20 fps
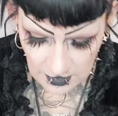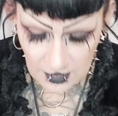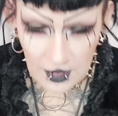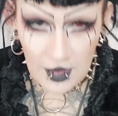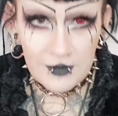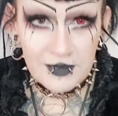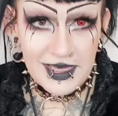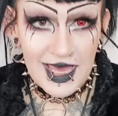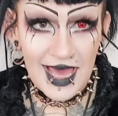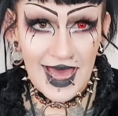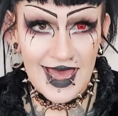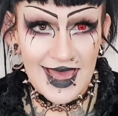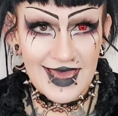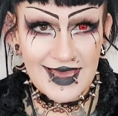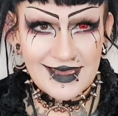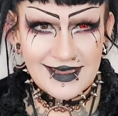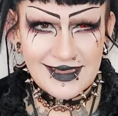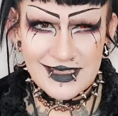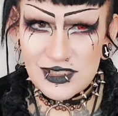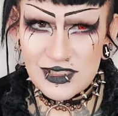
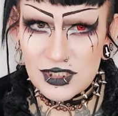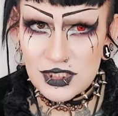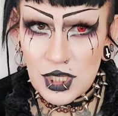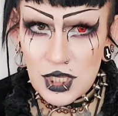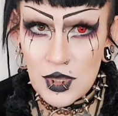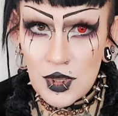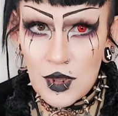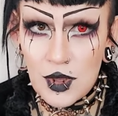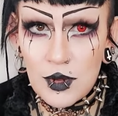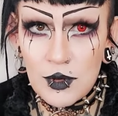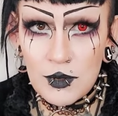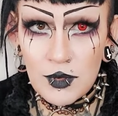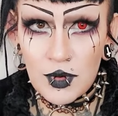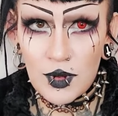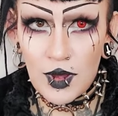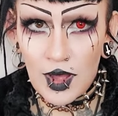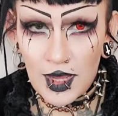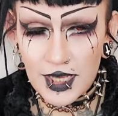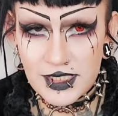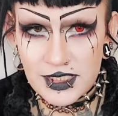Okay, there's two
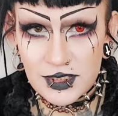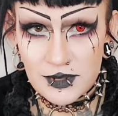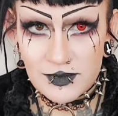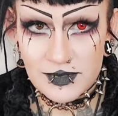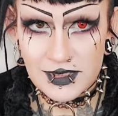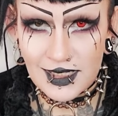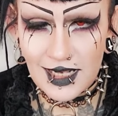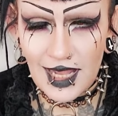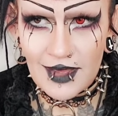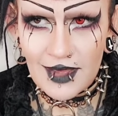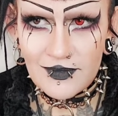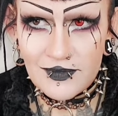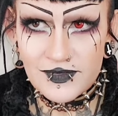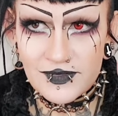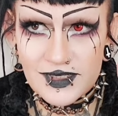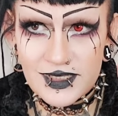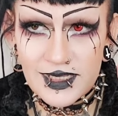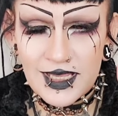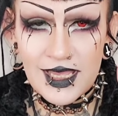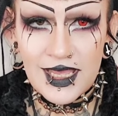more items left
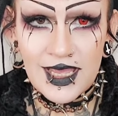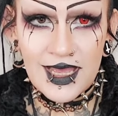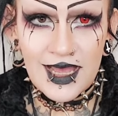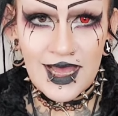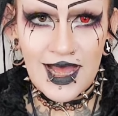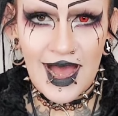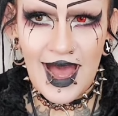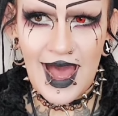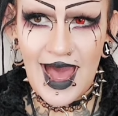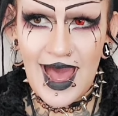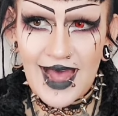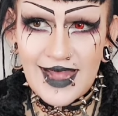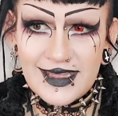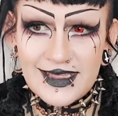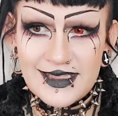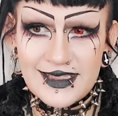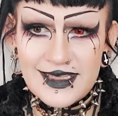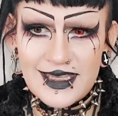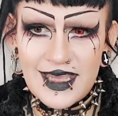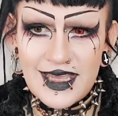
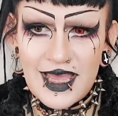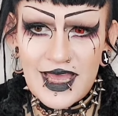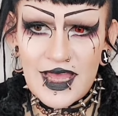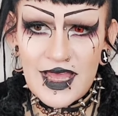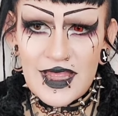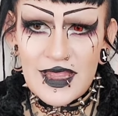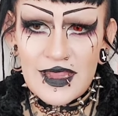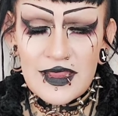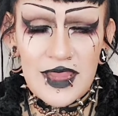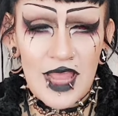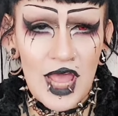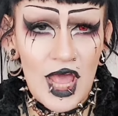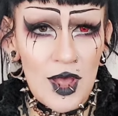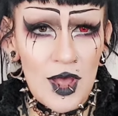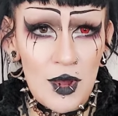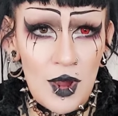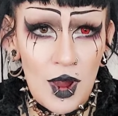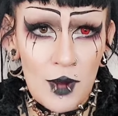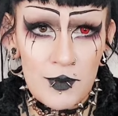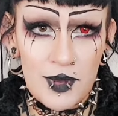and they're
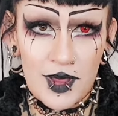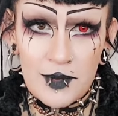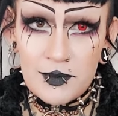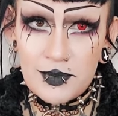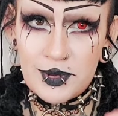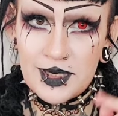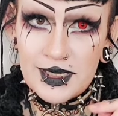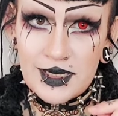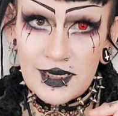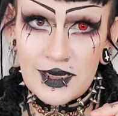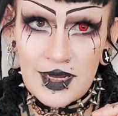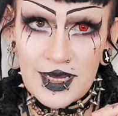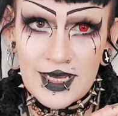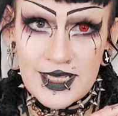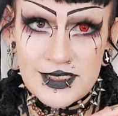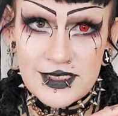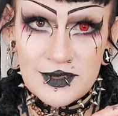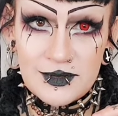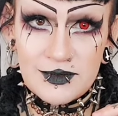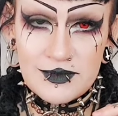a bit bigger
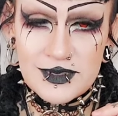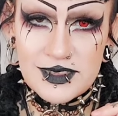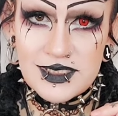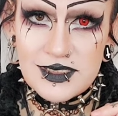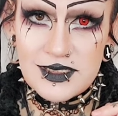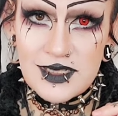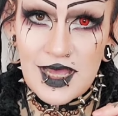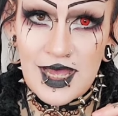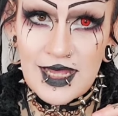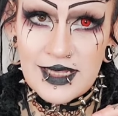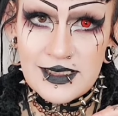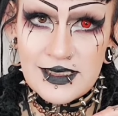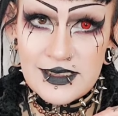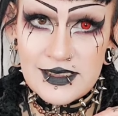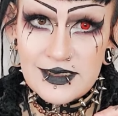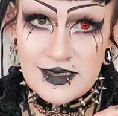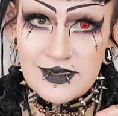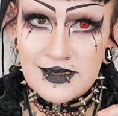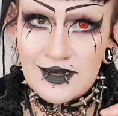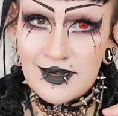items and
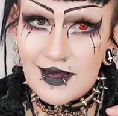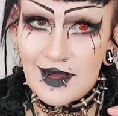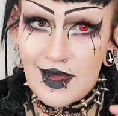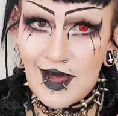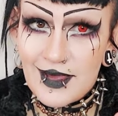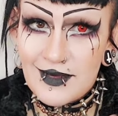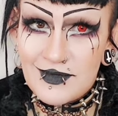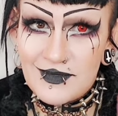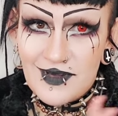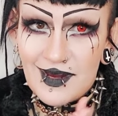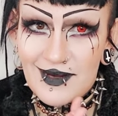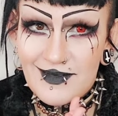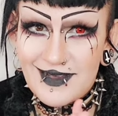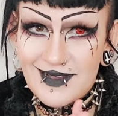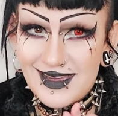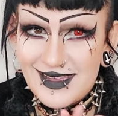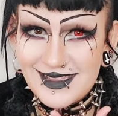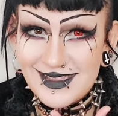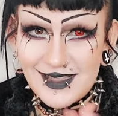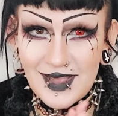I am very
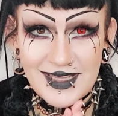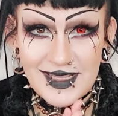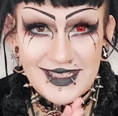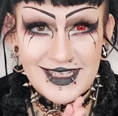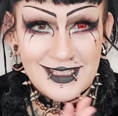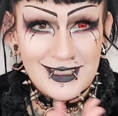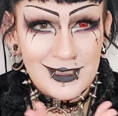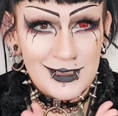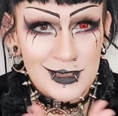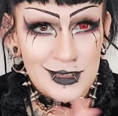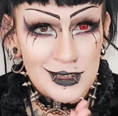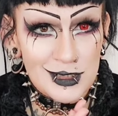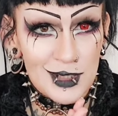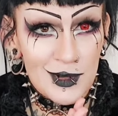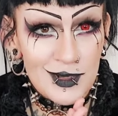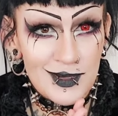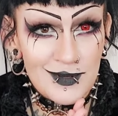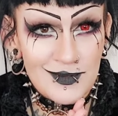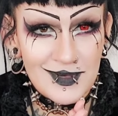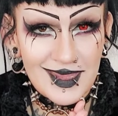excited to show
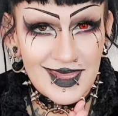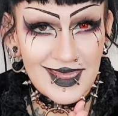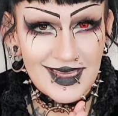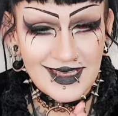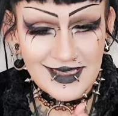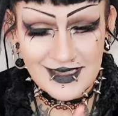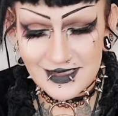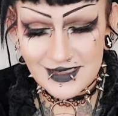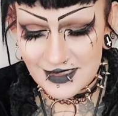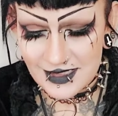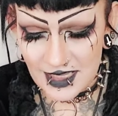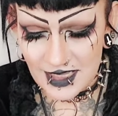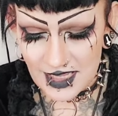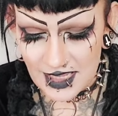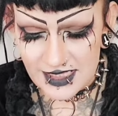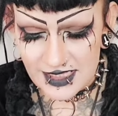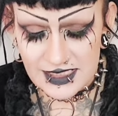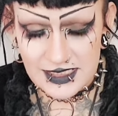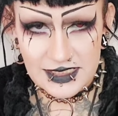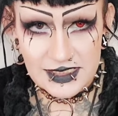you these.
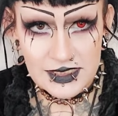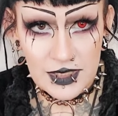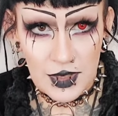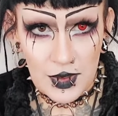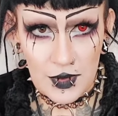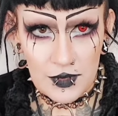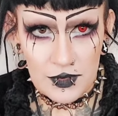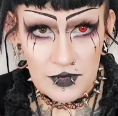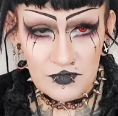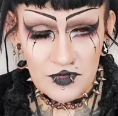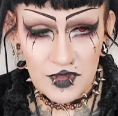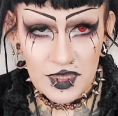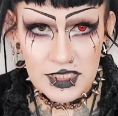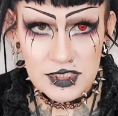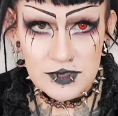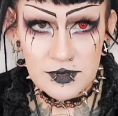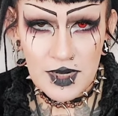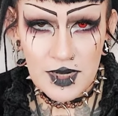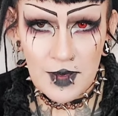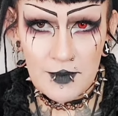So the
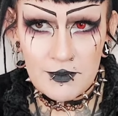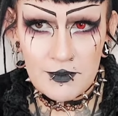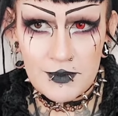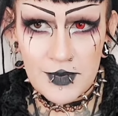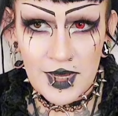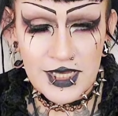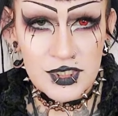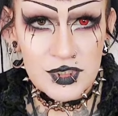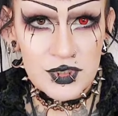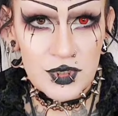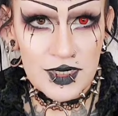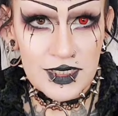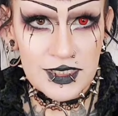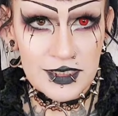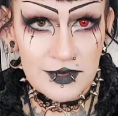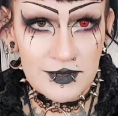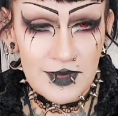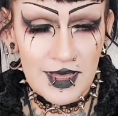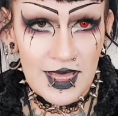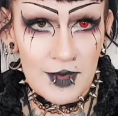first one I might try and
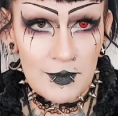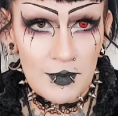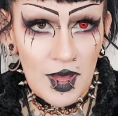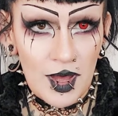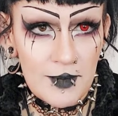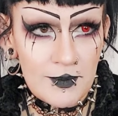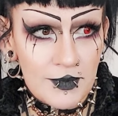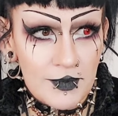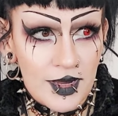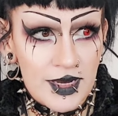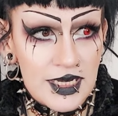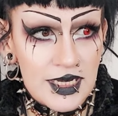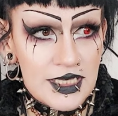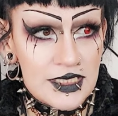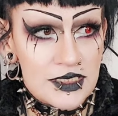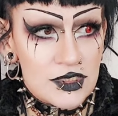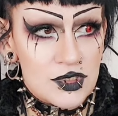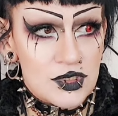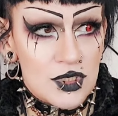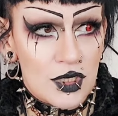do here, but I might need
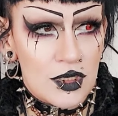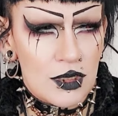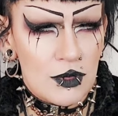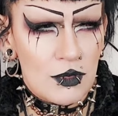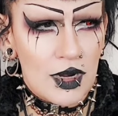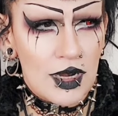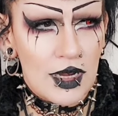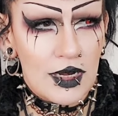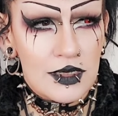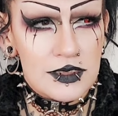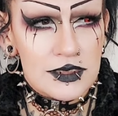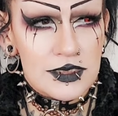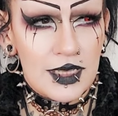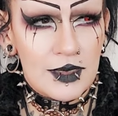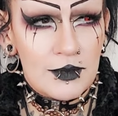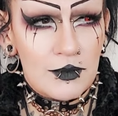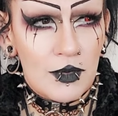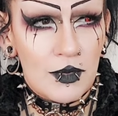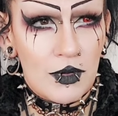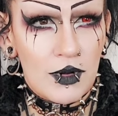to show you what it looks
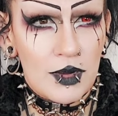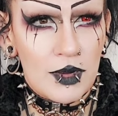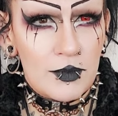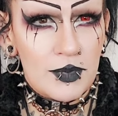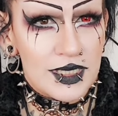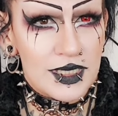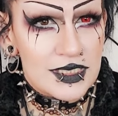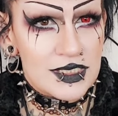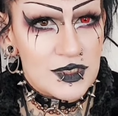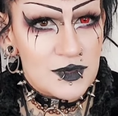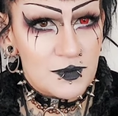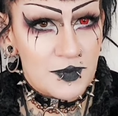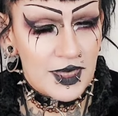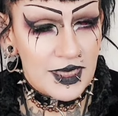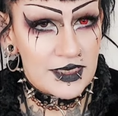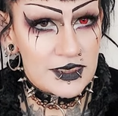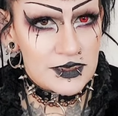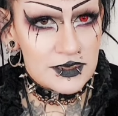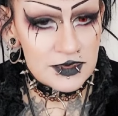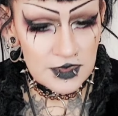like more in a bigger
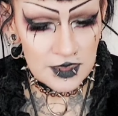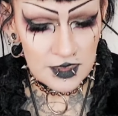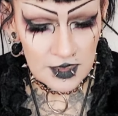space.